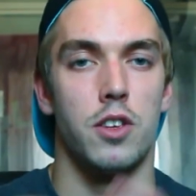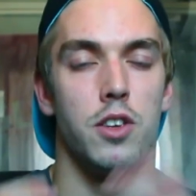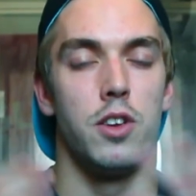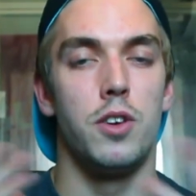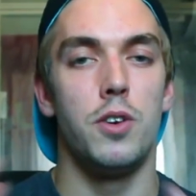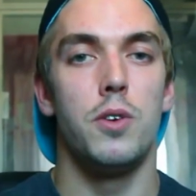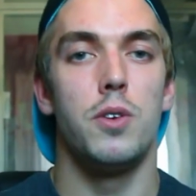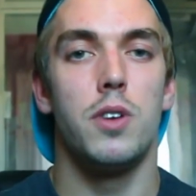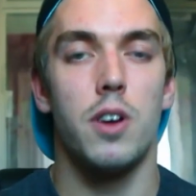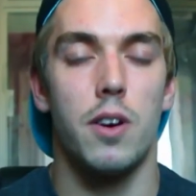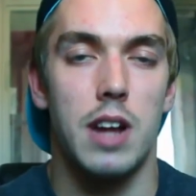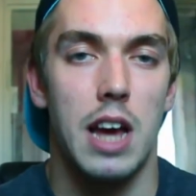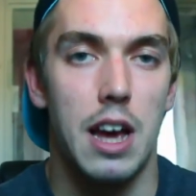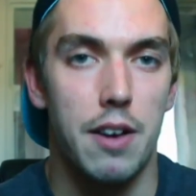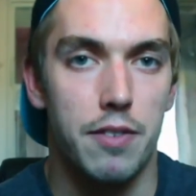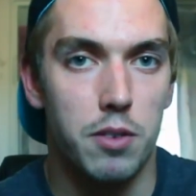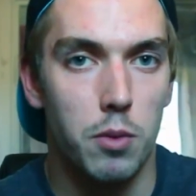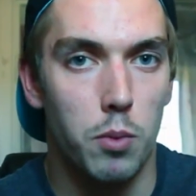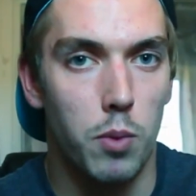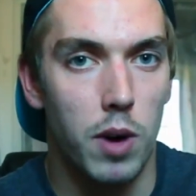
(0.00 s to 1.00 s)
You don't
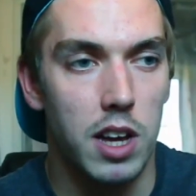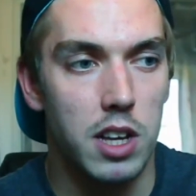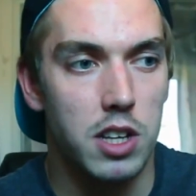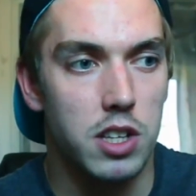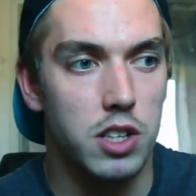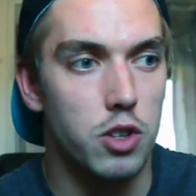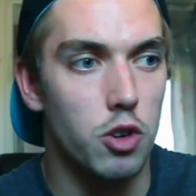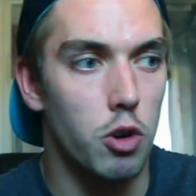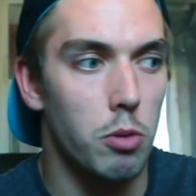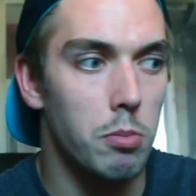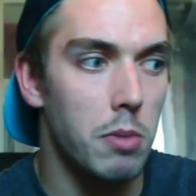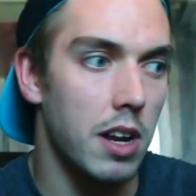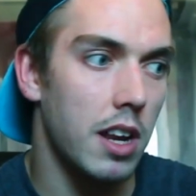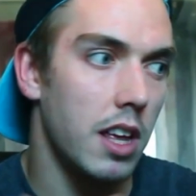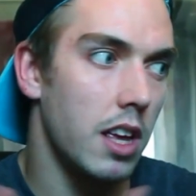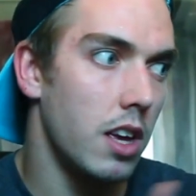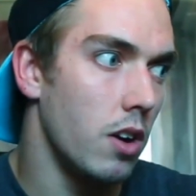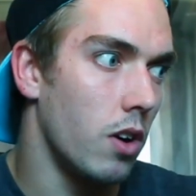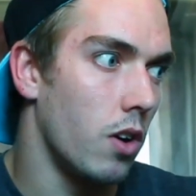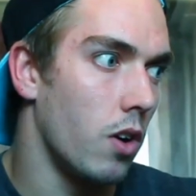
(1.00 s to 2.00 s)
have to waste your
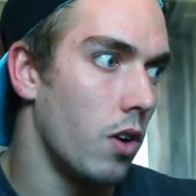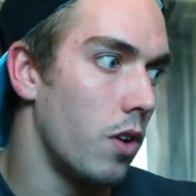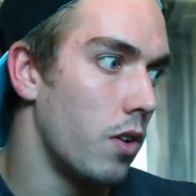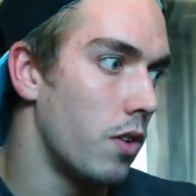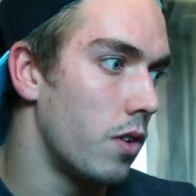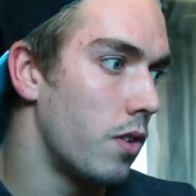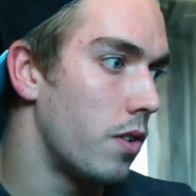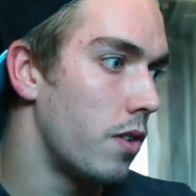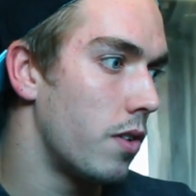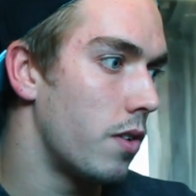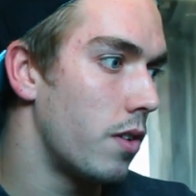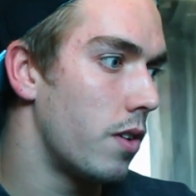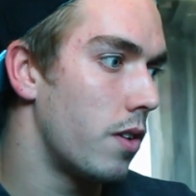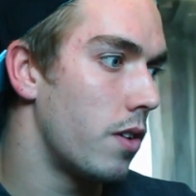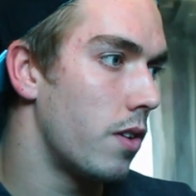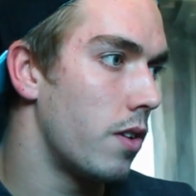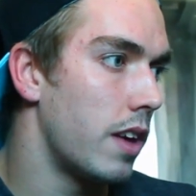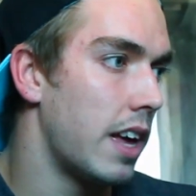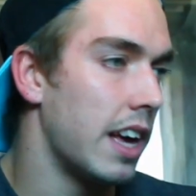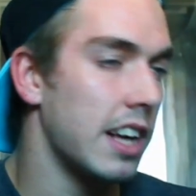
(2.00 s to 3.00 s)
money on
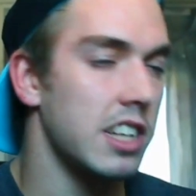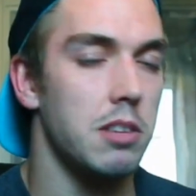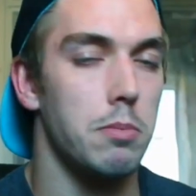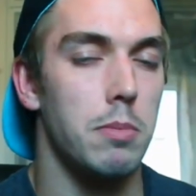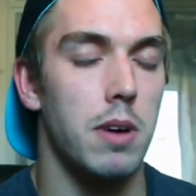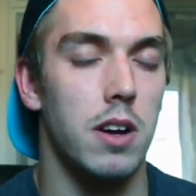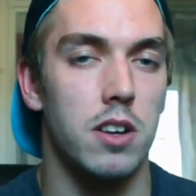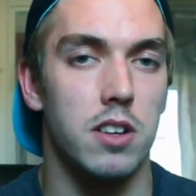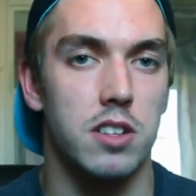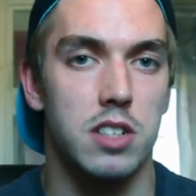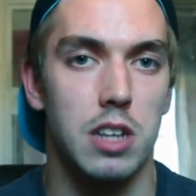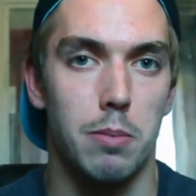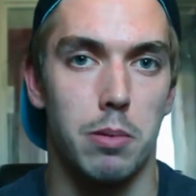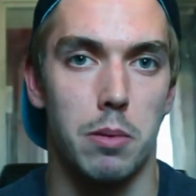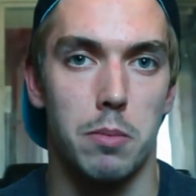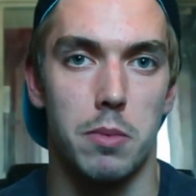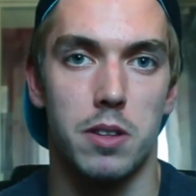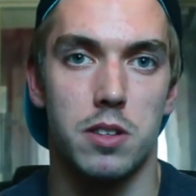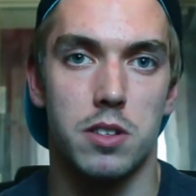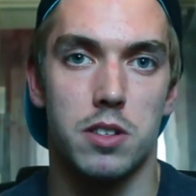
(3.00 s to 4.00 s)
X amount of
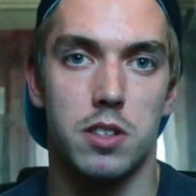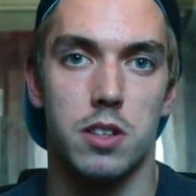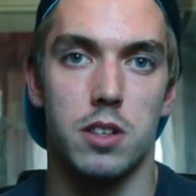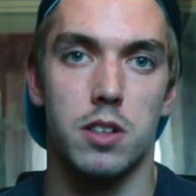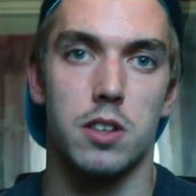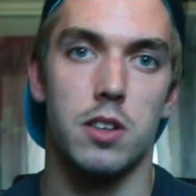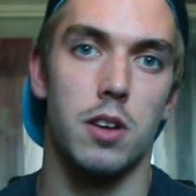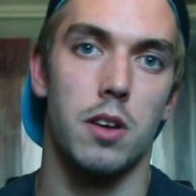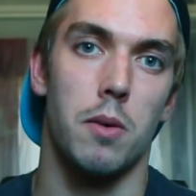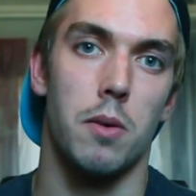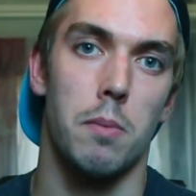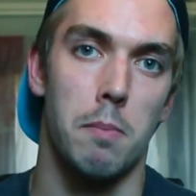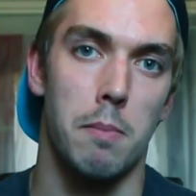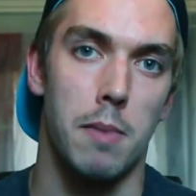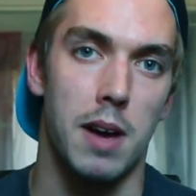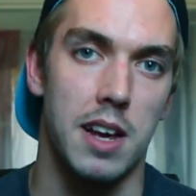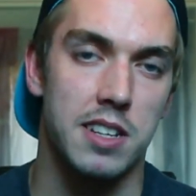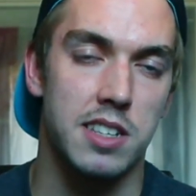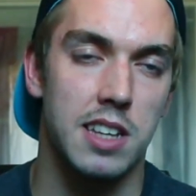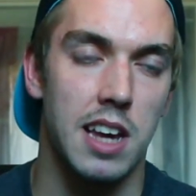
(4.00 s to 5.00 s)
supplements,
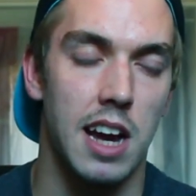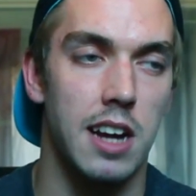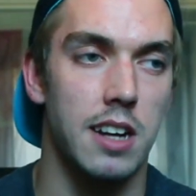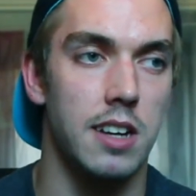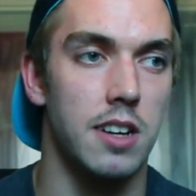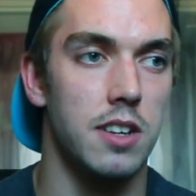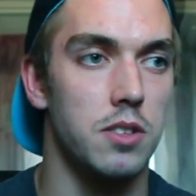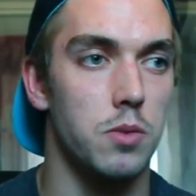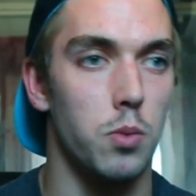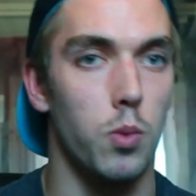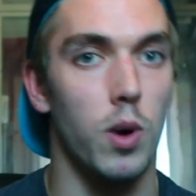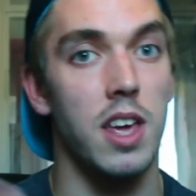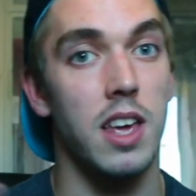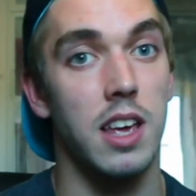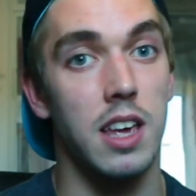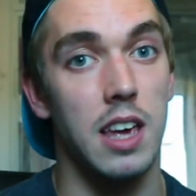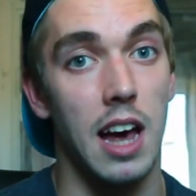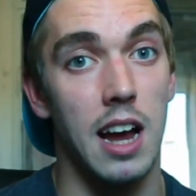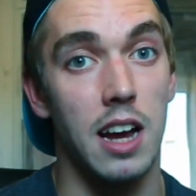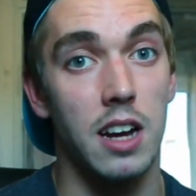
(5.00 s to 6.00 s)
mass gainers,
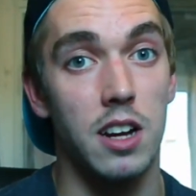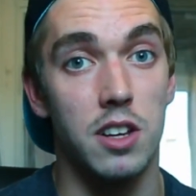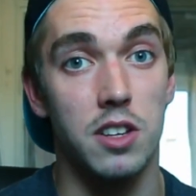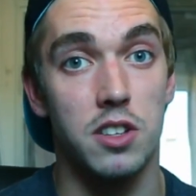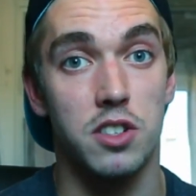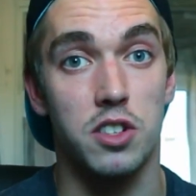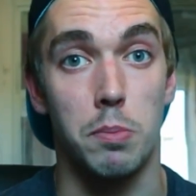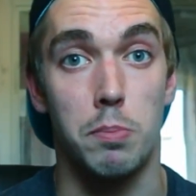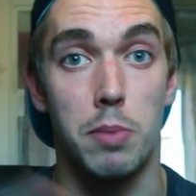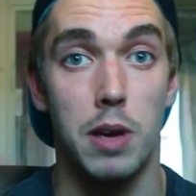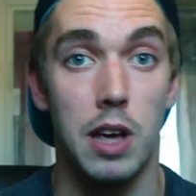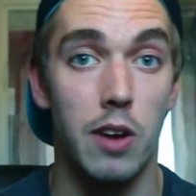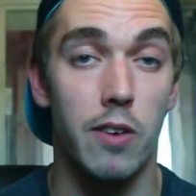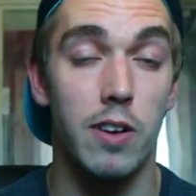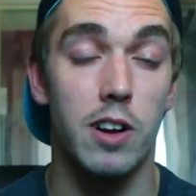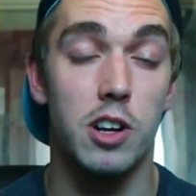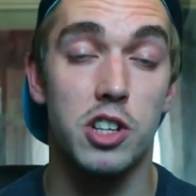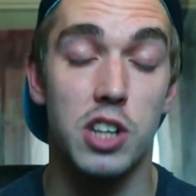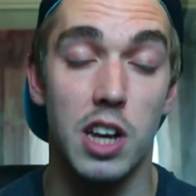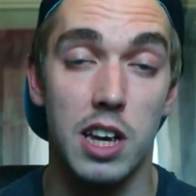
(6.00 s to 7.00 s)
weight gainers,
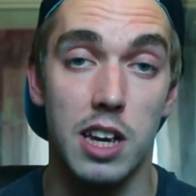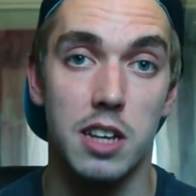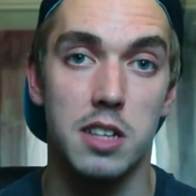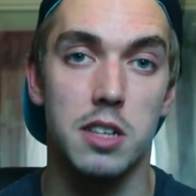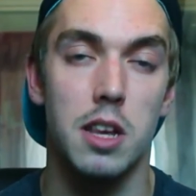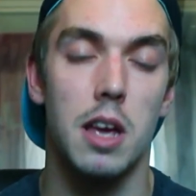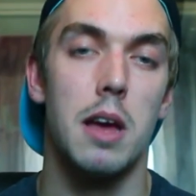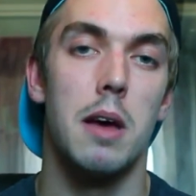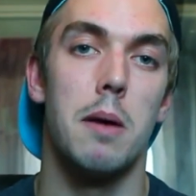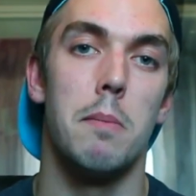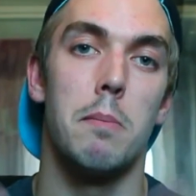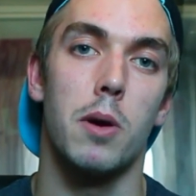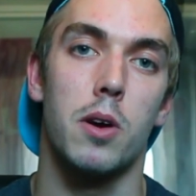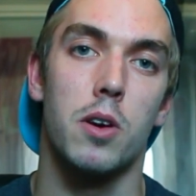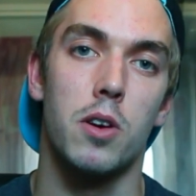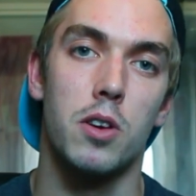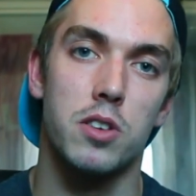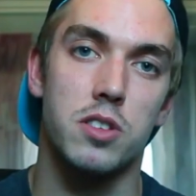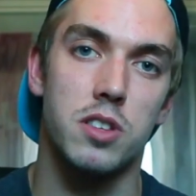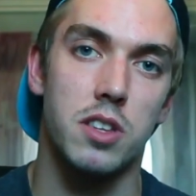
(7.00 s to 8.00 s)
superior shakes,
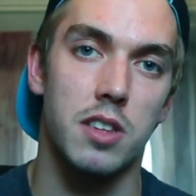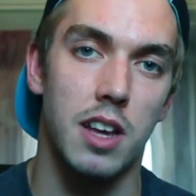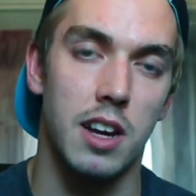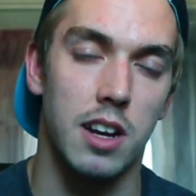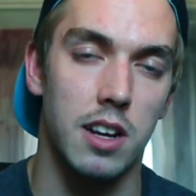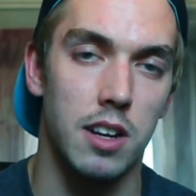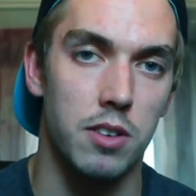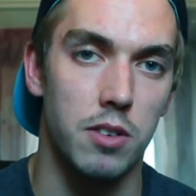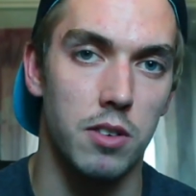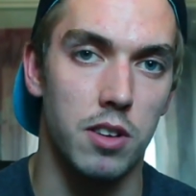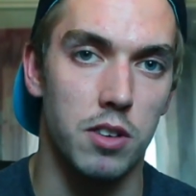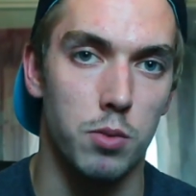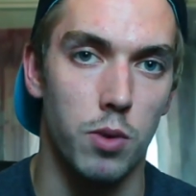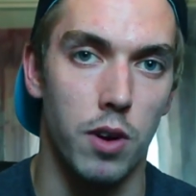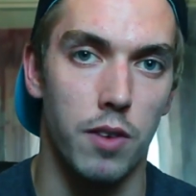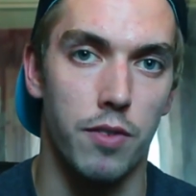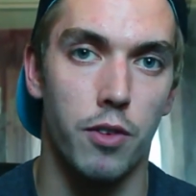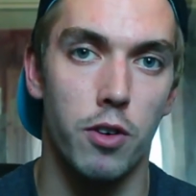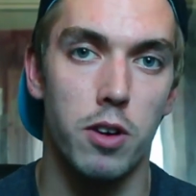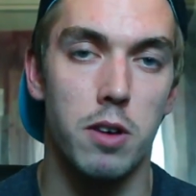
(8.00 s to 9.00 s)
because they're going to do this
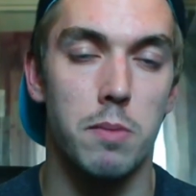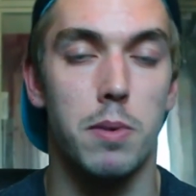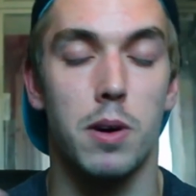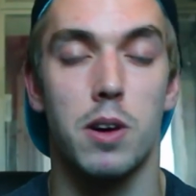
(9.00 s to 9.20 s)
work for you.